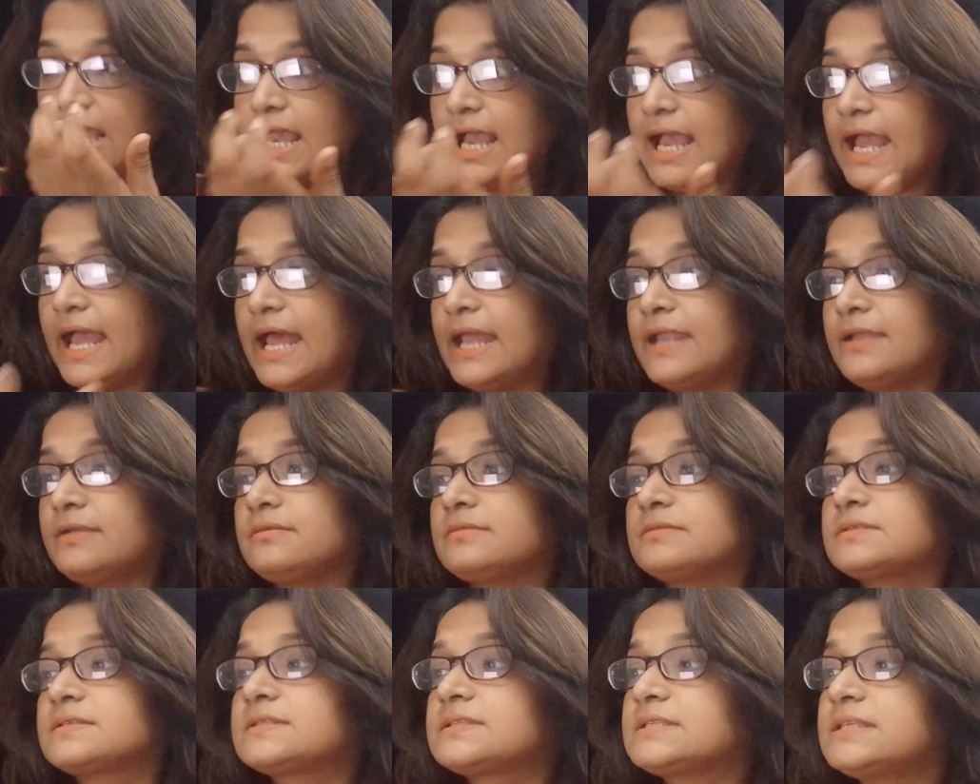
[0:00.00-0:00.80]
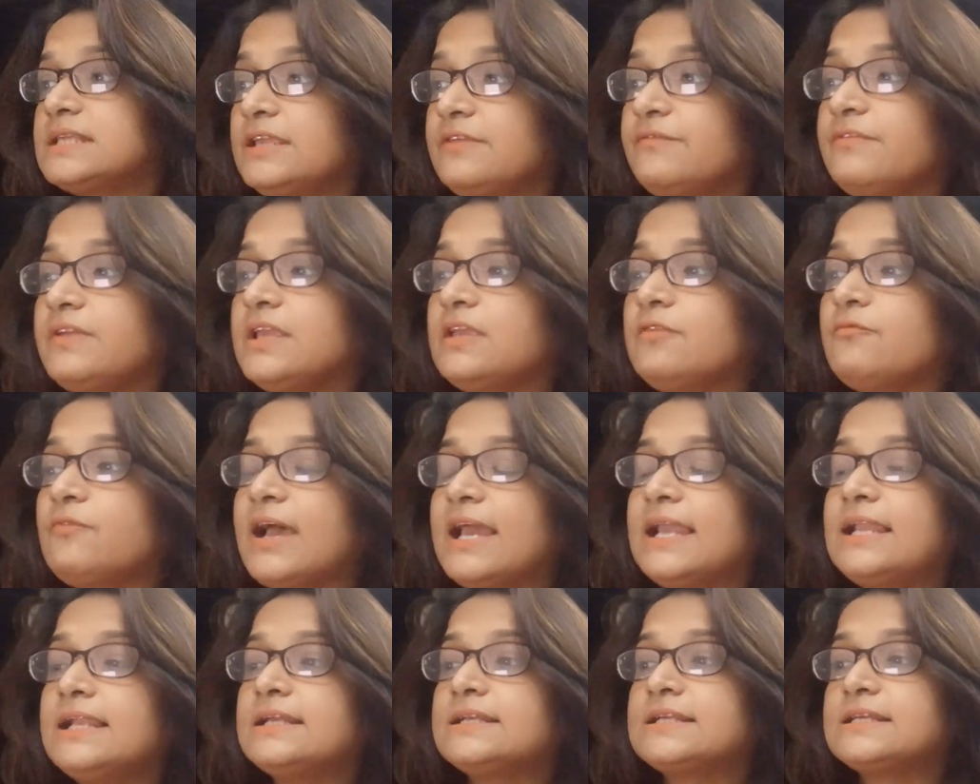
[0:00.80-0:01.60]
And CV,
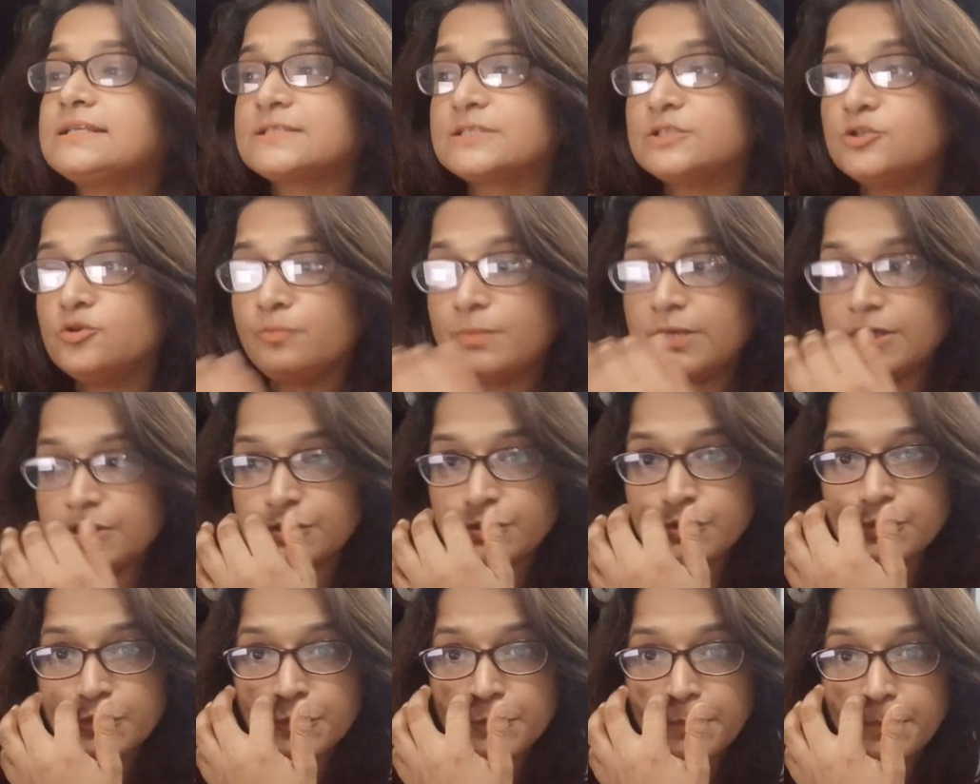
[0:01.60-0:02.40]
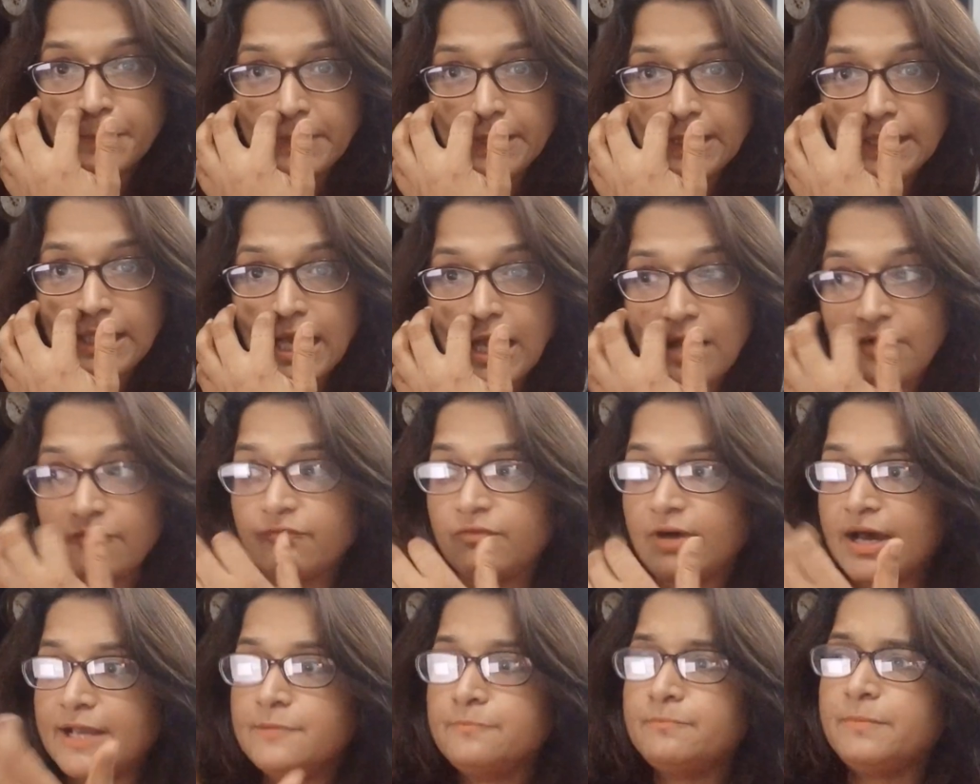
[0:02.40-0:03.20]
while a resume should be a
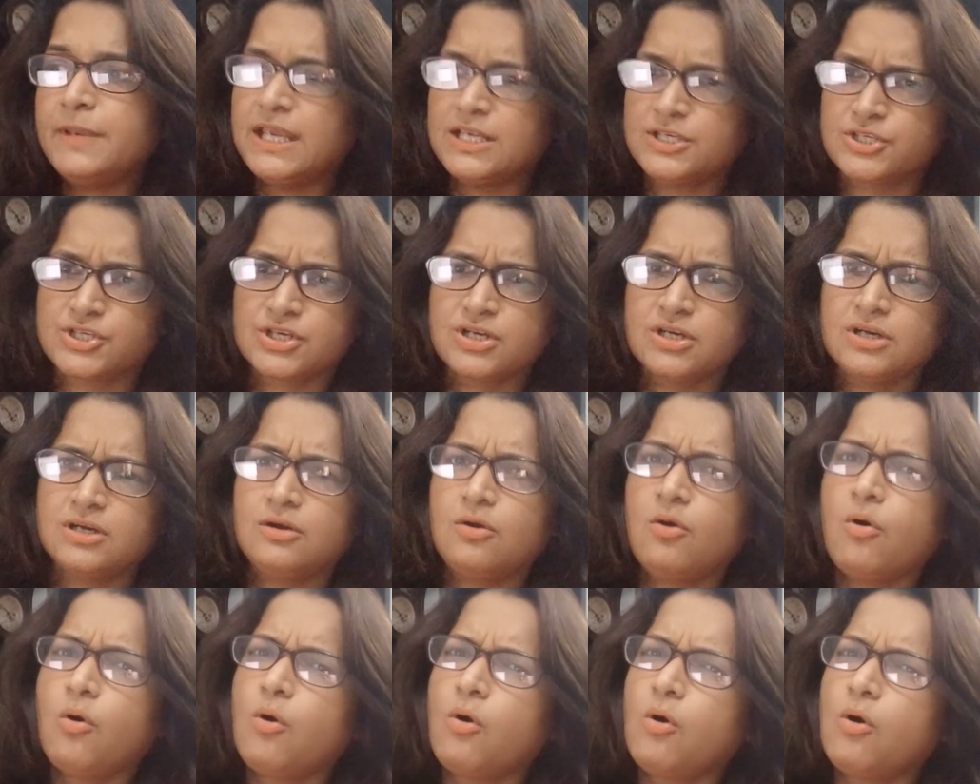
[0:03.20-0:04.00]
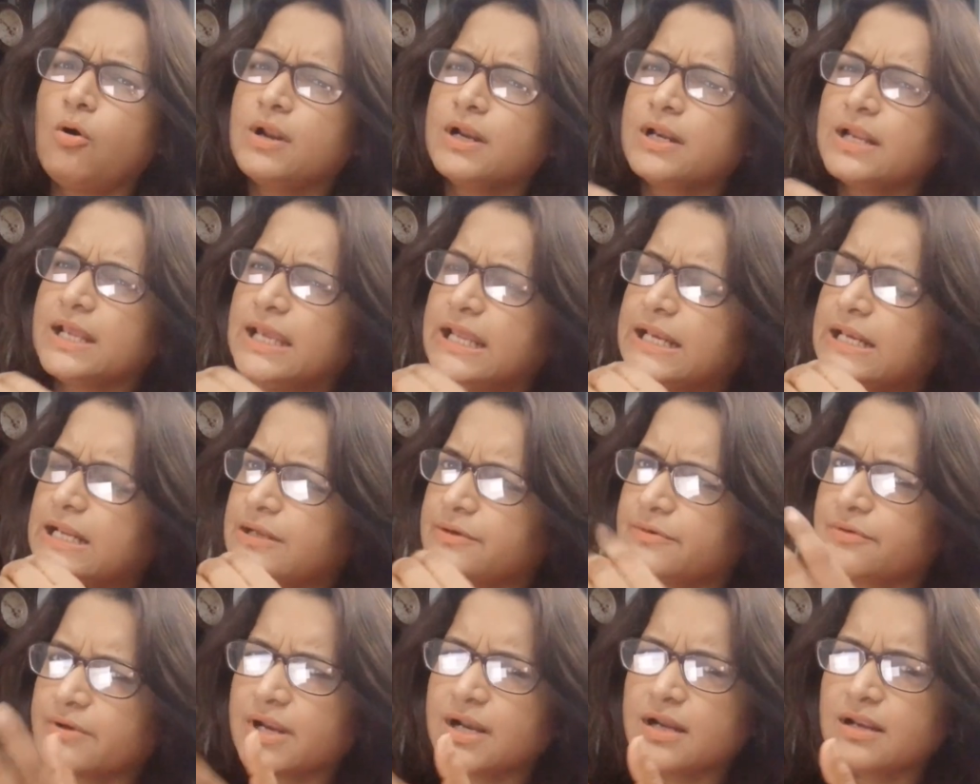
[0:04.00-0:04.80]
one pager, or in
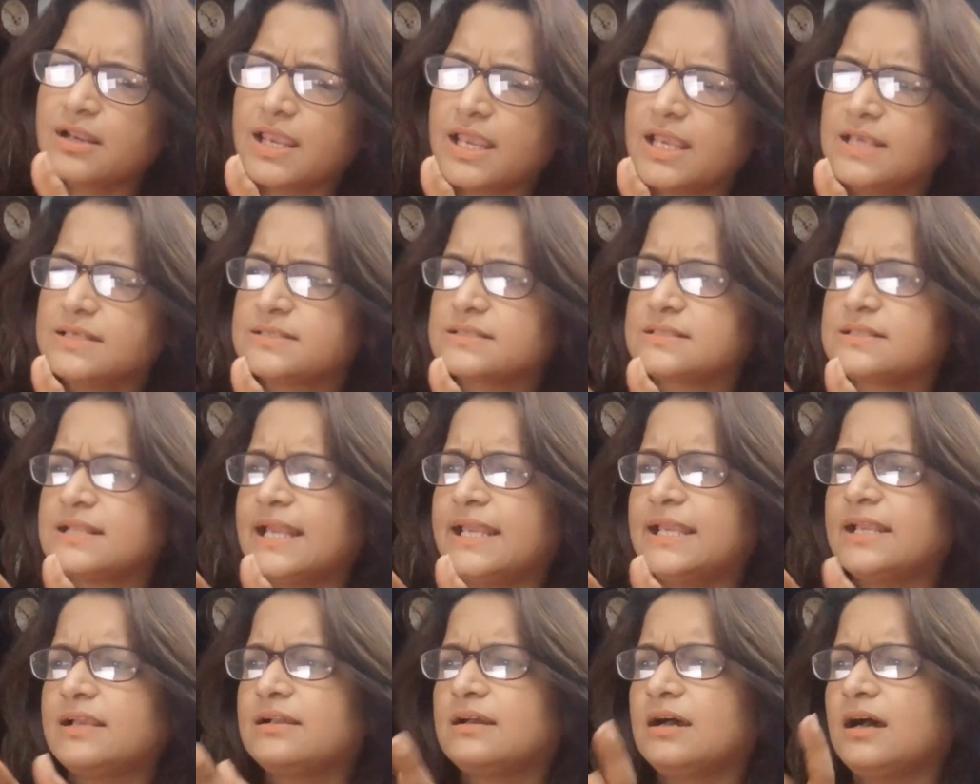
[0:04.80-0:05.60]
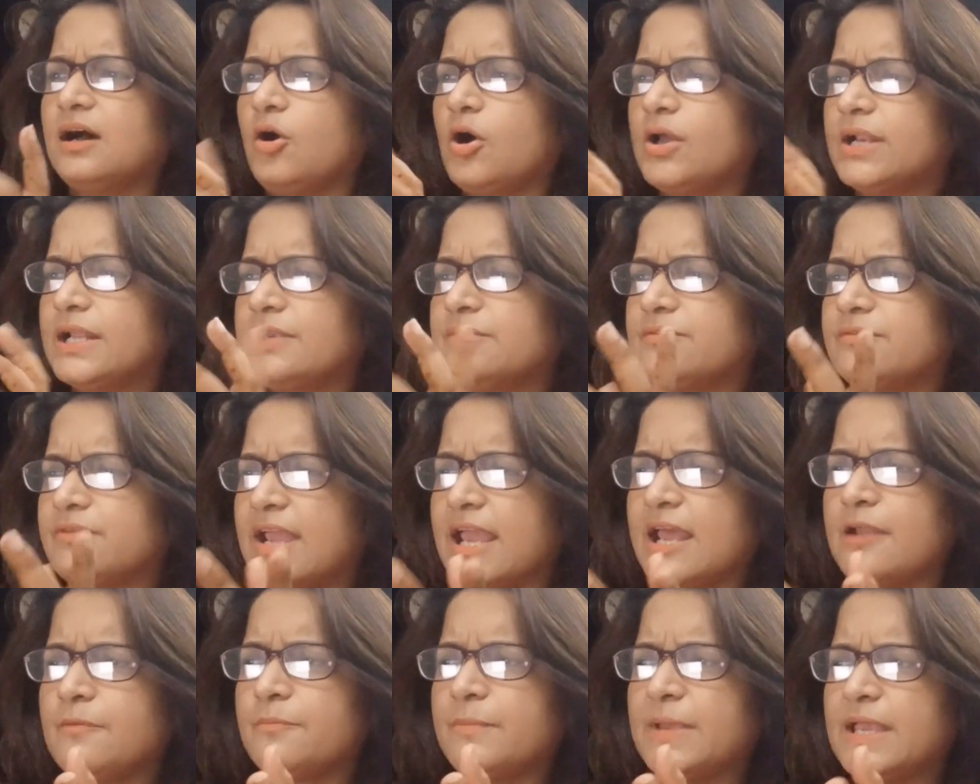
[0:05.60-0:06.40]
a rare case, or in
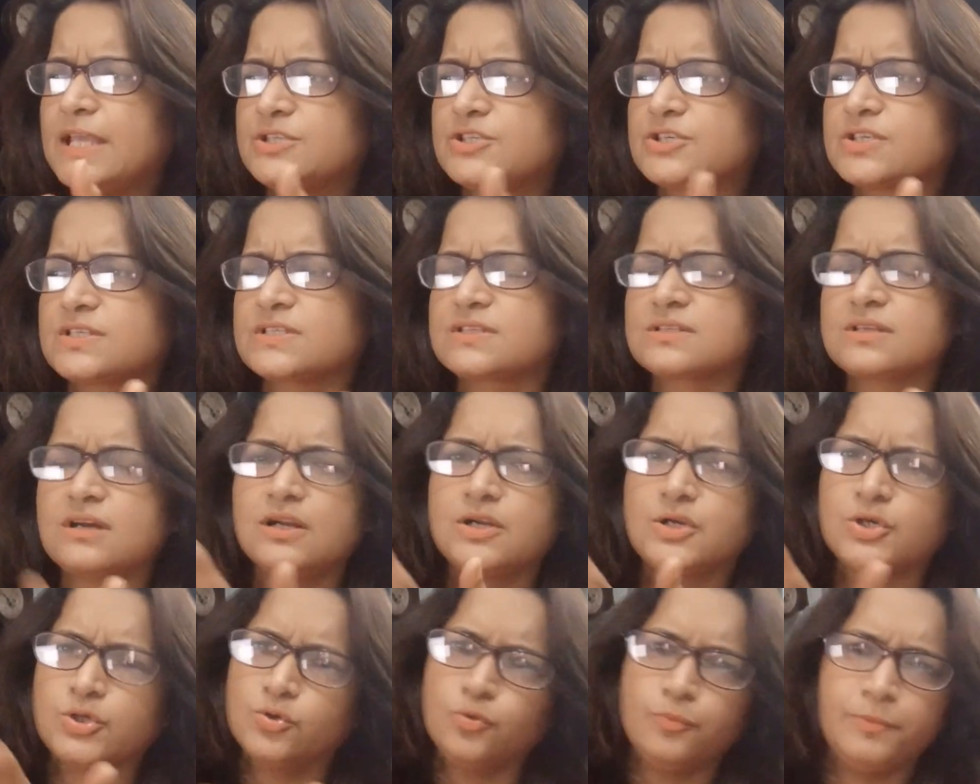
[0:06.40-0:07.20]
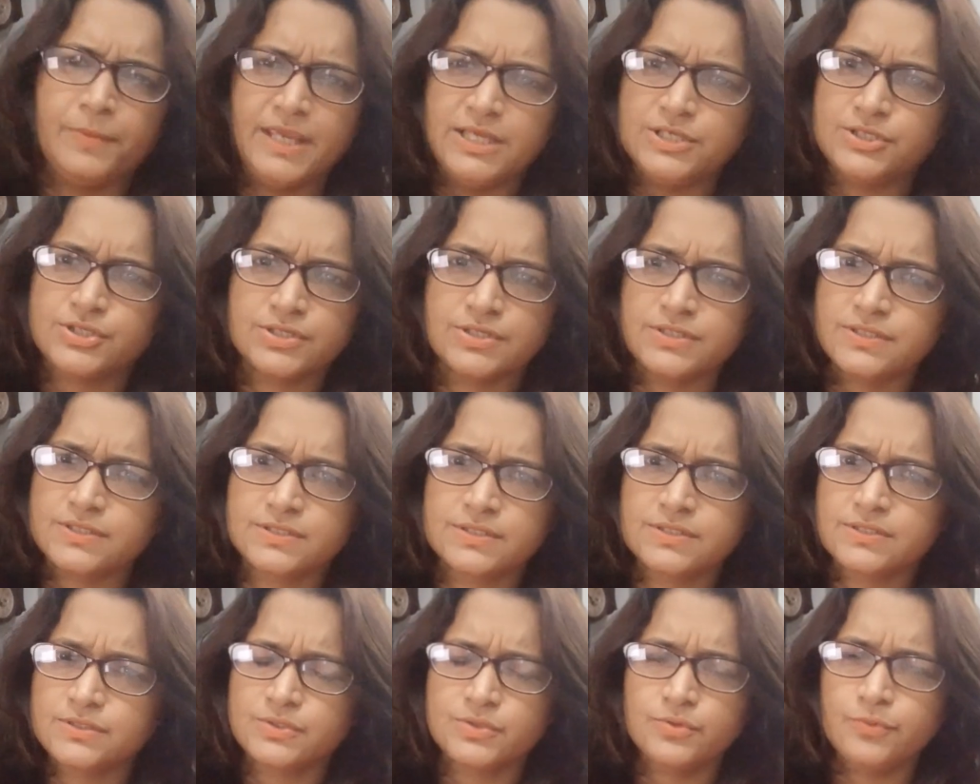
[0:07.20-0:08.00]
rare pages, or two
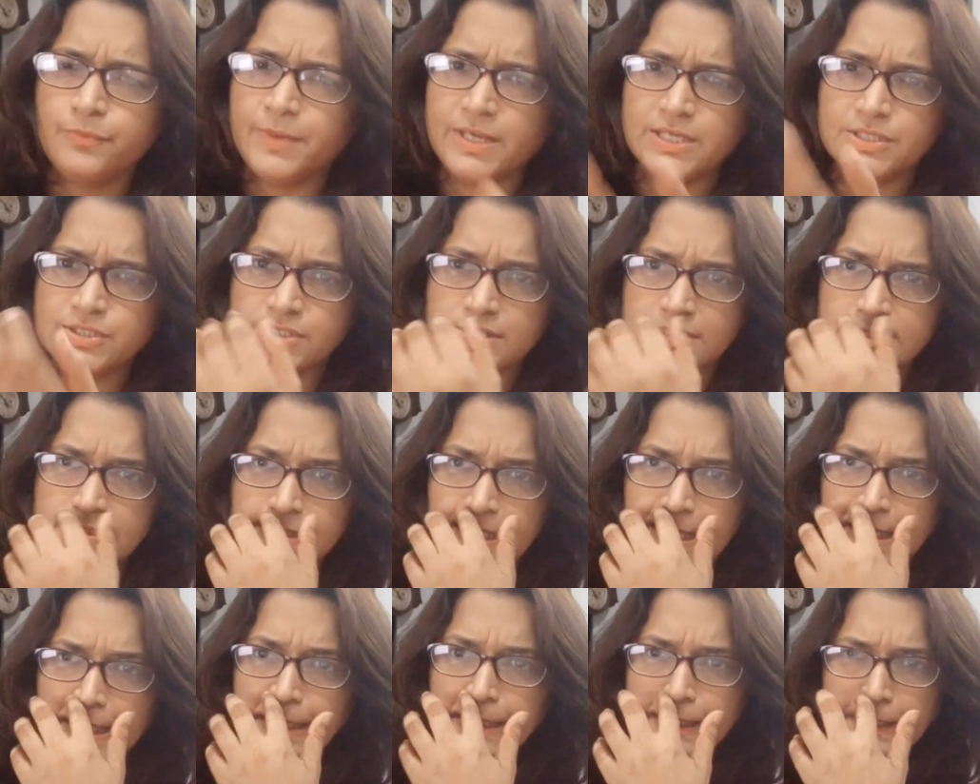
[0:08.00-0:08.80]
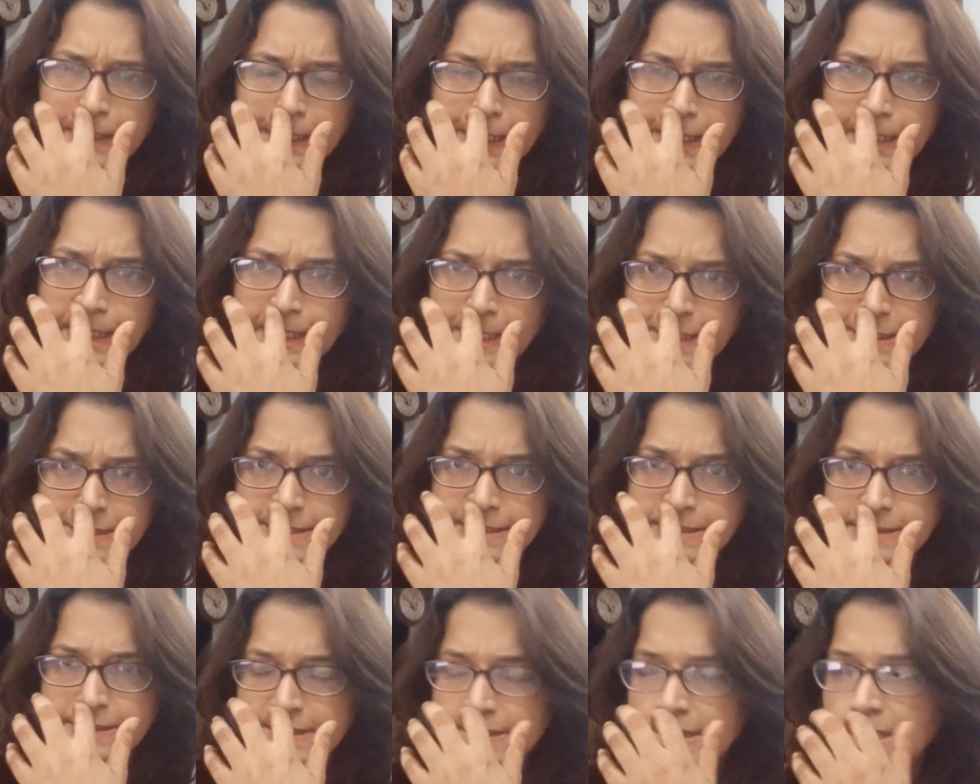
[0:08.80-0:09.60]
pagers, like in rare
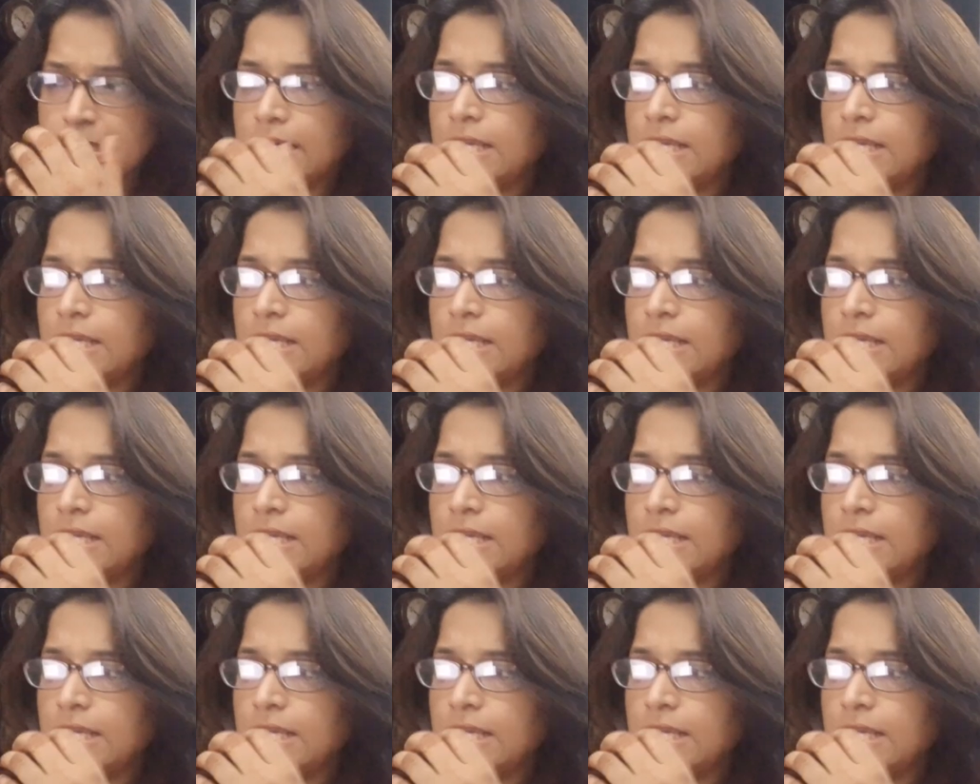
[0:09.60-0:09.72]
cases.